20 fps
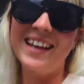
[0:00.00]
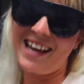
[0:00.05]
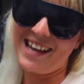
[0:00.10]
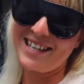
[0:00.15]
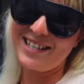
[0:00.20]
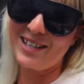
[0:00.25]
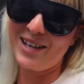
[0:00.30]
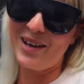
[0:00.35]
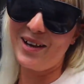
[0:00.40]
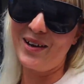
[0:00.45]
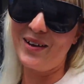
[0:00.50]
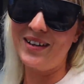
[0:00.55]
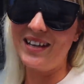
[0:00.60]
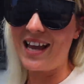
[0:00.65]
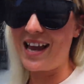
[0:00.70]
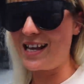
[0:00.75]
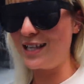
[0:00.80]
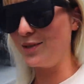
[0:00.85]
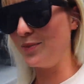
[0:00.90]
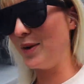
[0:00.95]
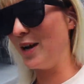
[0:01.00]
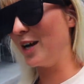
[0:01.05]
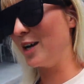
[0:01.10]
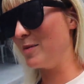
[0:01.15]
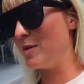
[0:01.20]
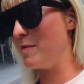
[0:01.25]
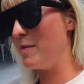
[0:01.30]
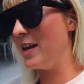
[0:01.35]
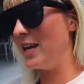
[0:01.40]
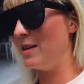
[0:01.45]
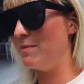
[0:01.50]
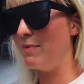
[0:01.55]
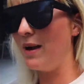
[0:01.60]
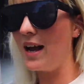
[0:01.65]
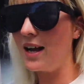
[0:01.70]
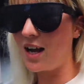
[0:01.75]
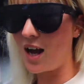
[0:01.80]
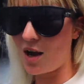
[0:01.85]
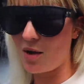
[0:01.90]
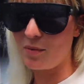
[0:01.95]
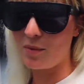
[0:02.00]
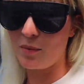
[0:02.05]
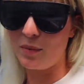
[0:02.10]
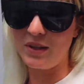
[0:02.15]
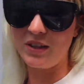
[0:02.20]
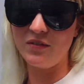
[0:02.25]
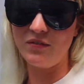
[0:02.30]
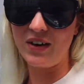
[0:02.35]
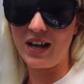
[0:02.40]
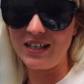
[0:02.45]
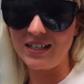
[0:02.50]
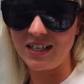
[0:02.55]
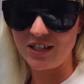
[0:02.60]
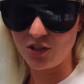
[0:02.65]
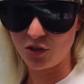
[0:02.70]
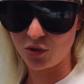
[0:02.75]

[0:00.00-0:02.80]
Guess who? Yes, we are going to be meeting back up with Vlad and